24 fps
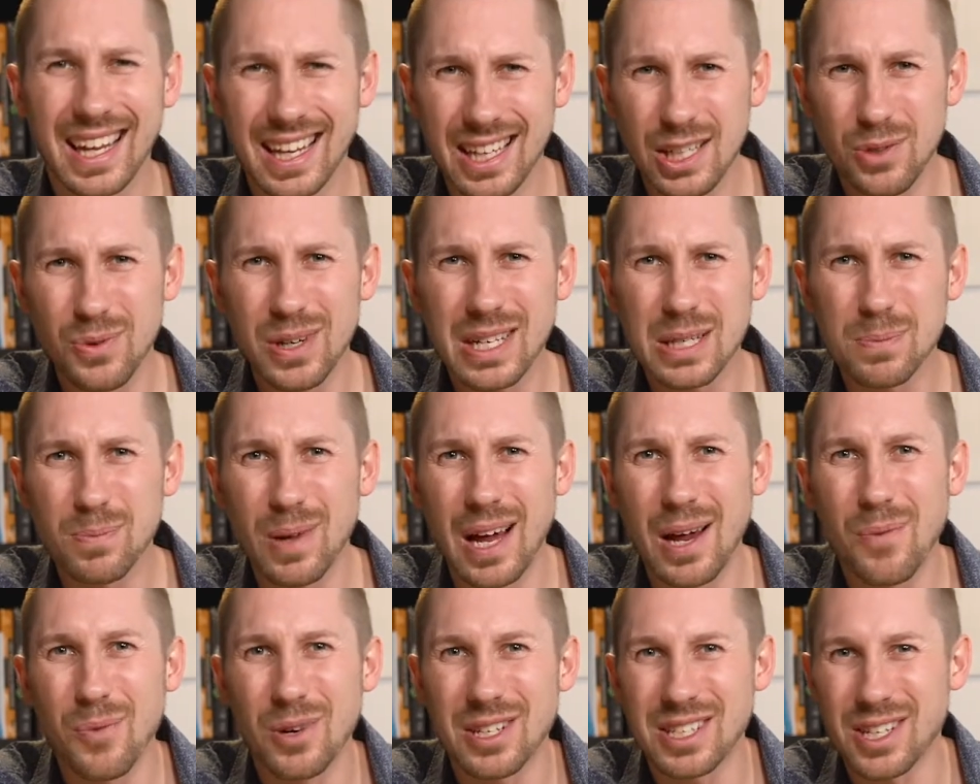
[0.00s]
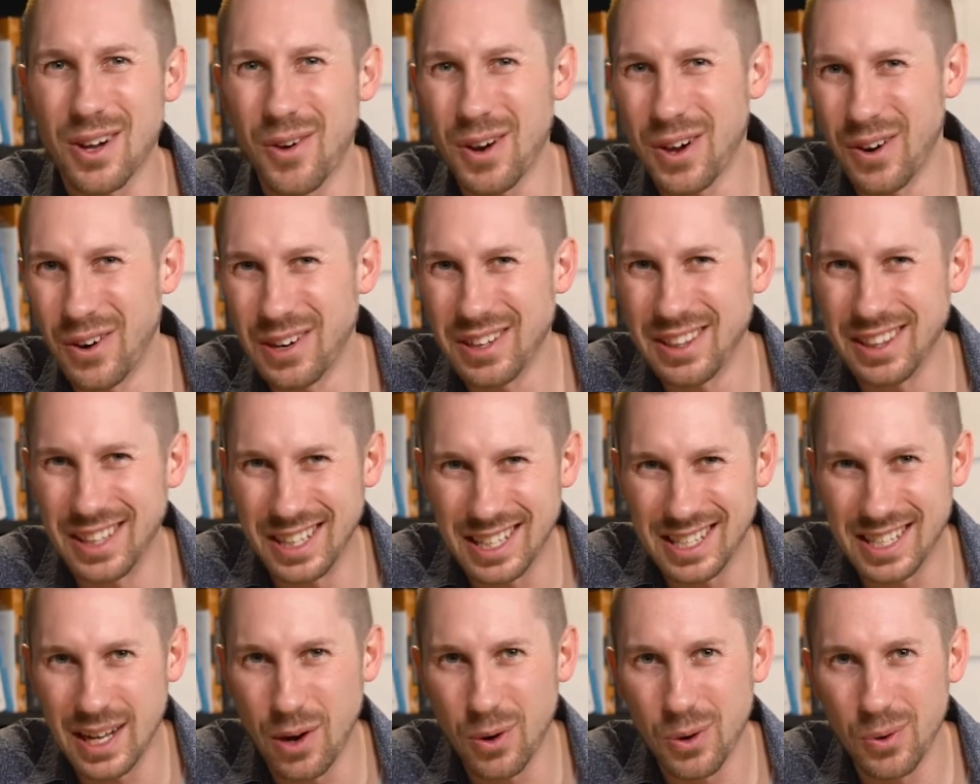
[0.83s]
Can you explain what's going on in
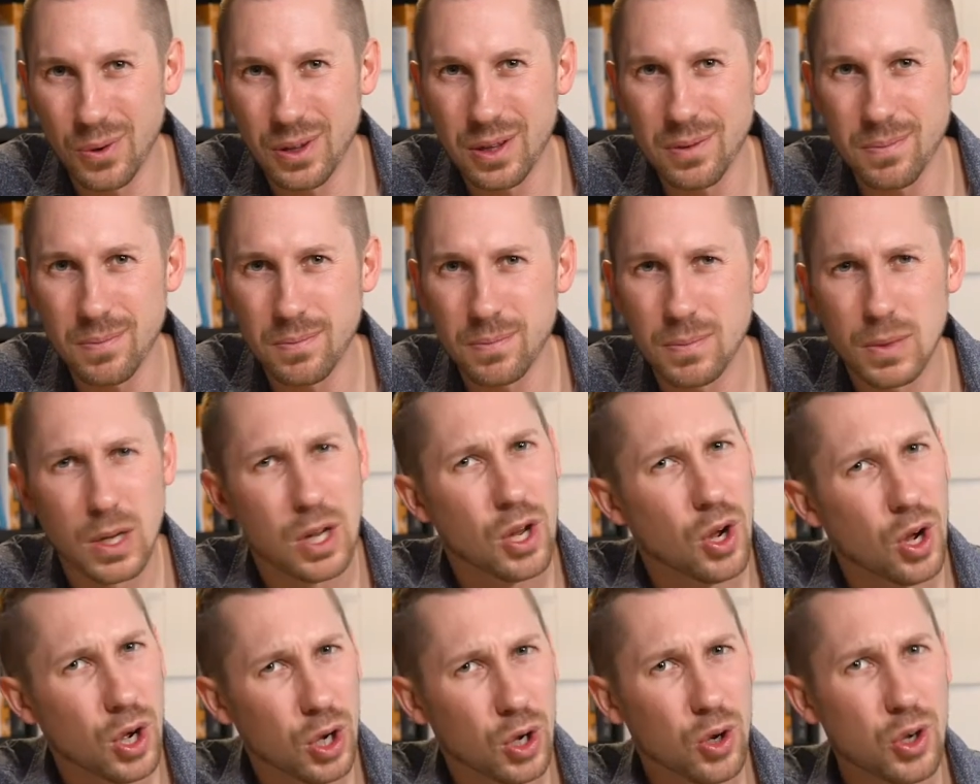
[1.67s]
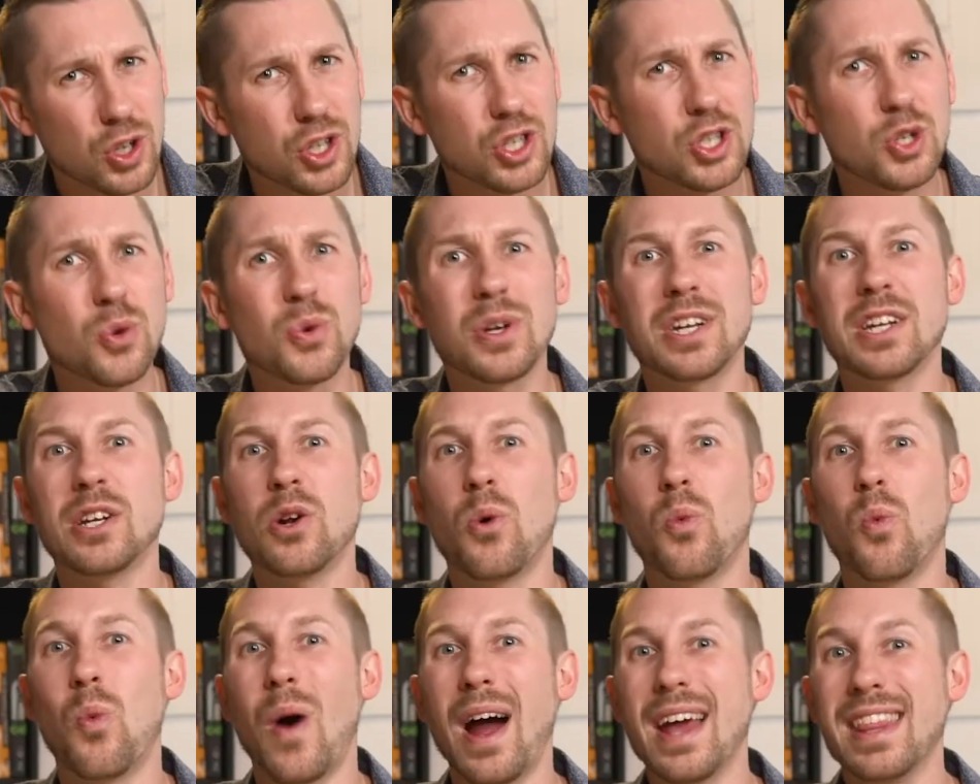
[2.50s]
this algorithm? Could you do it in
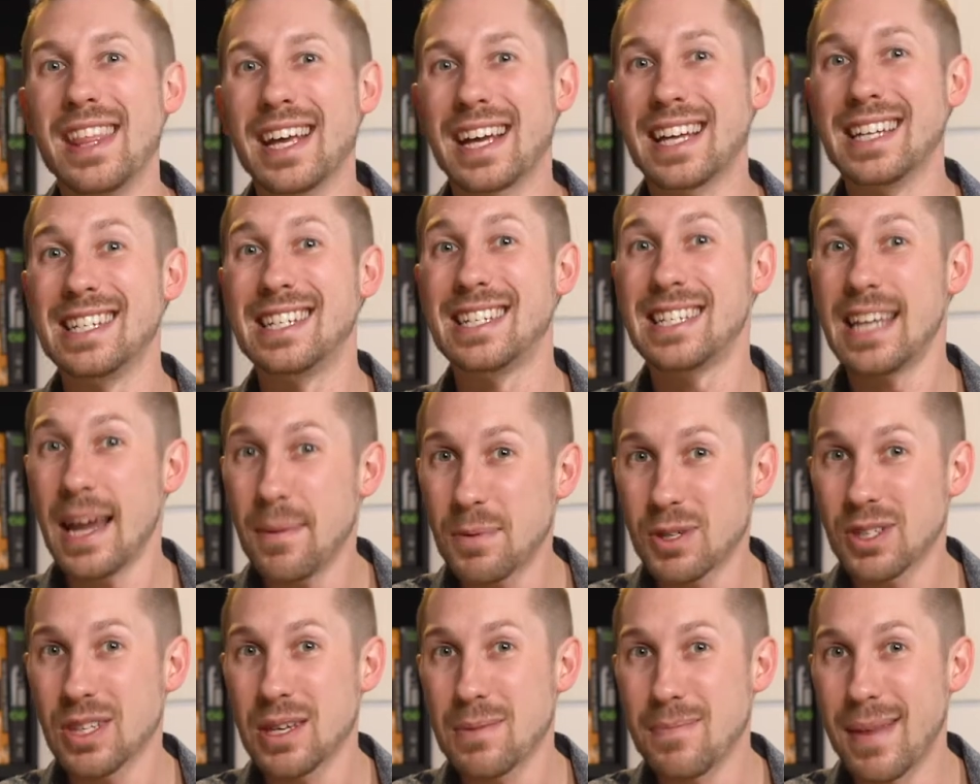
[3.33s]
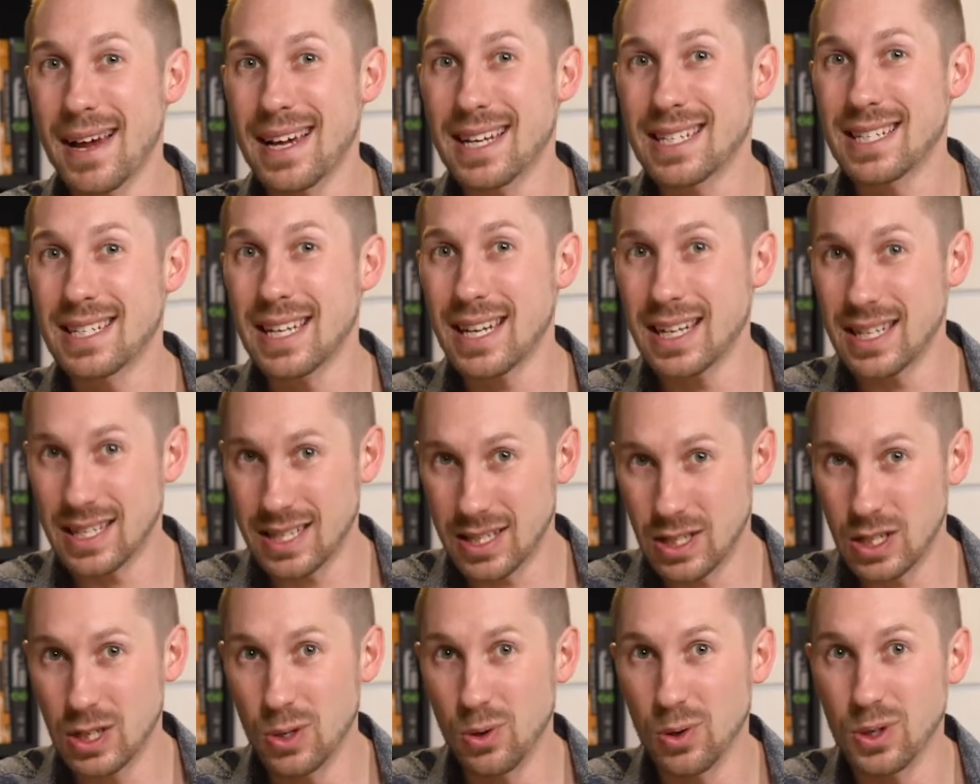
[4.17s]
a way that conceptually makes
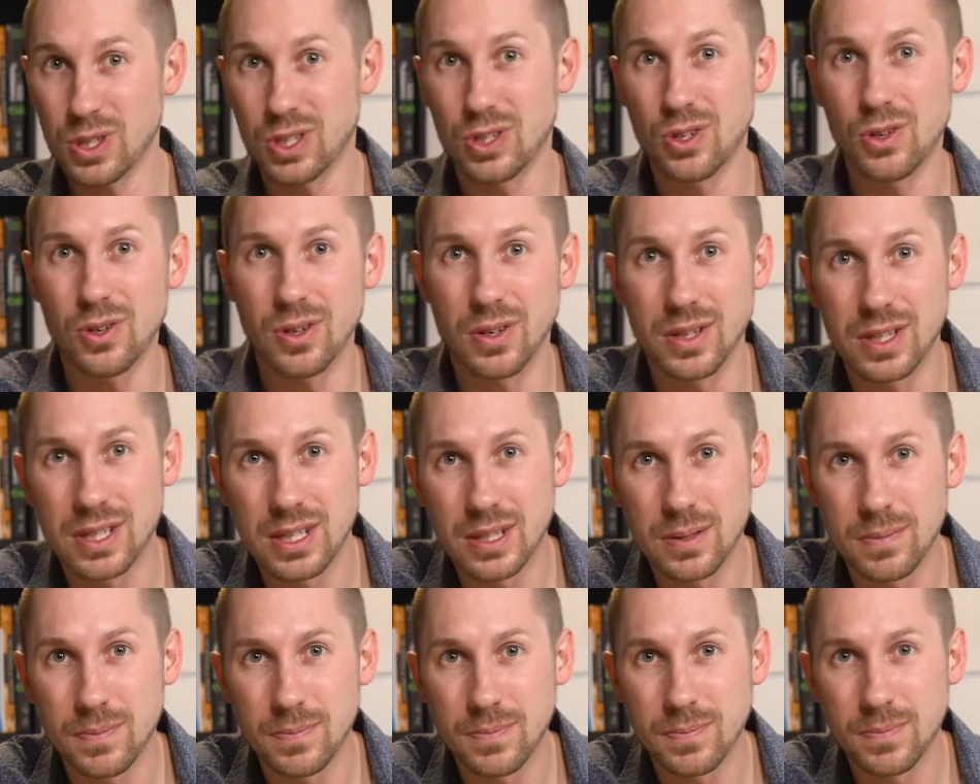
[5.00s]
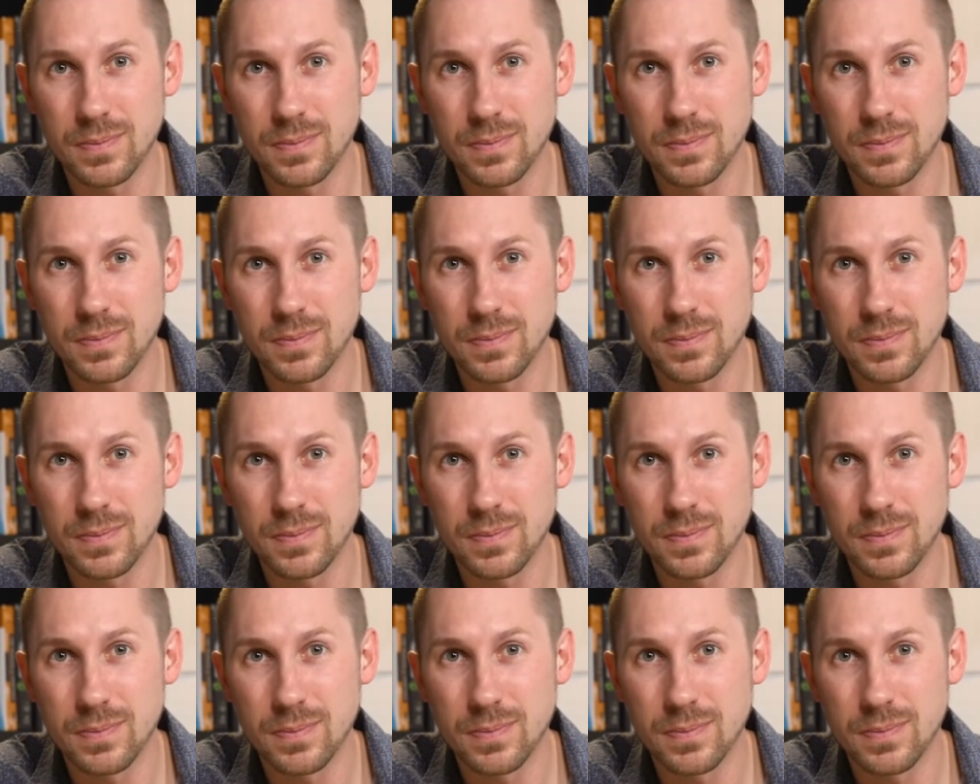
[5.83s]
sense to your students?